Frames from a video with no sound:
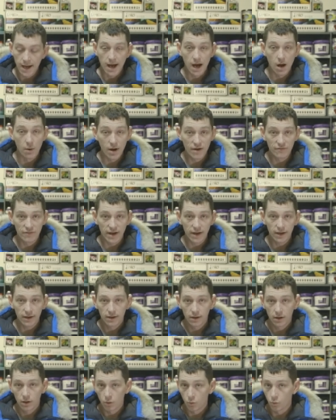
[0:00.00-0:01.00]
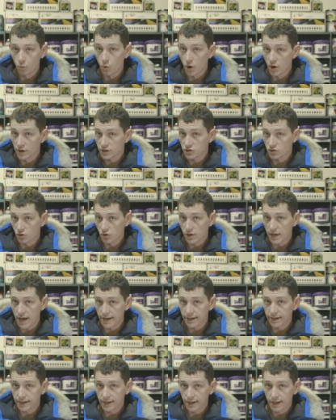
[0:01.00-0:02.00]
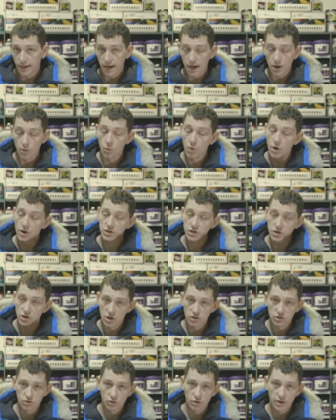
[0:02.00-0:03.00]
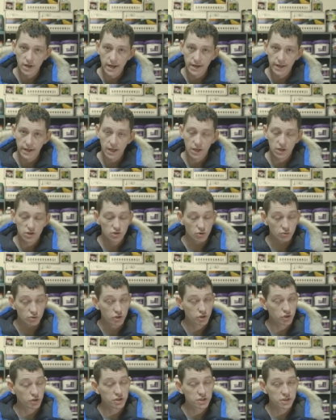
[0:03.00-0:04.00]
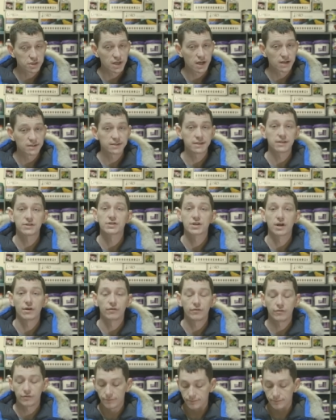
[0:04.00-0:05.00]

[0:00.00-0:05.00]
However, one is organic and one is not organic, so the choice is down to yourself.